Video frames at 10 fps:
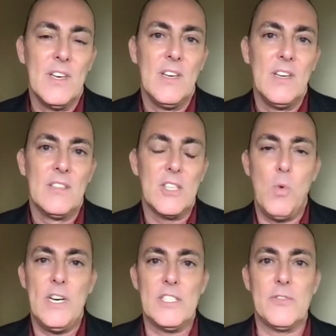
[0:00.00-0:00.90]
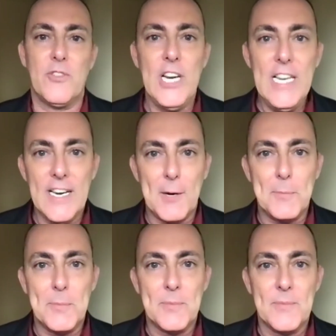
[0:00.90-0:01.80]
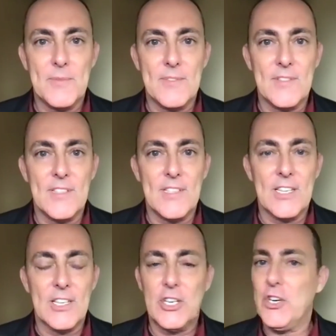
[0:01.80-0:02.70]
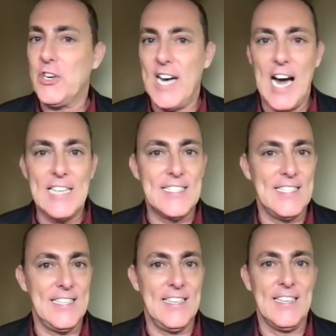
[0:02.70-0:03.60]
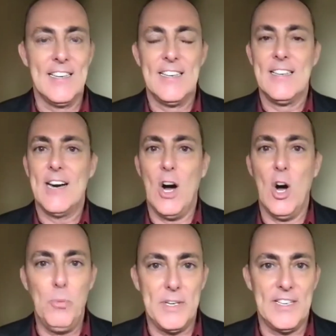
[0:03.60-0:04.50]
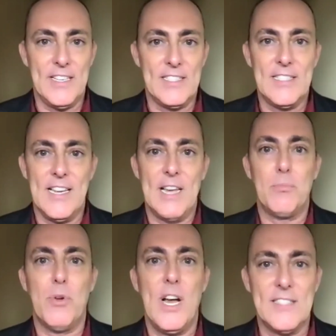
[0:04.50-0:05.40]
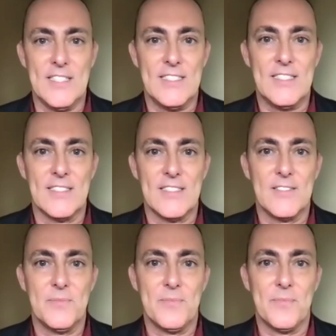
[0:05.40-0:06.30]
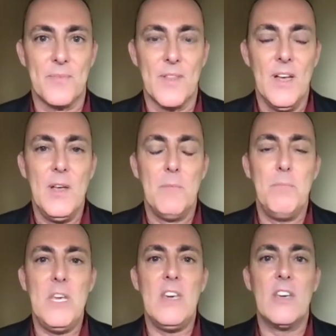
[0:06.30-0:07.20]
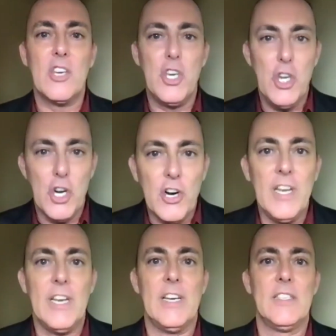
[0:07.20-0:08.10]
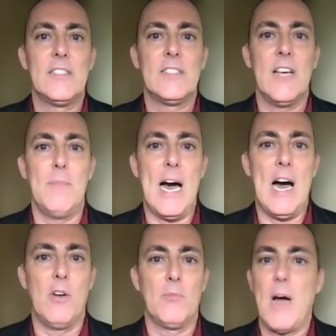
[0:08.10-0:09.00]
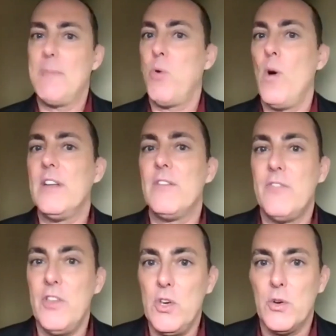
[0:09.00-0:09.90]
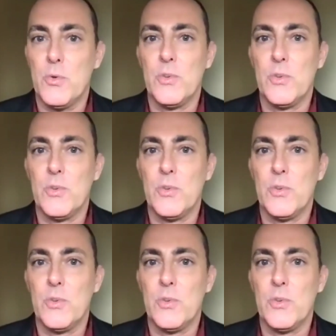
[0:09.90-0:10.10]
So what is freedom? Curiosity, openness, and presence. Being curious about my point of view,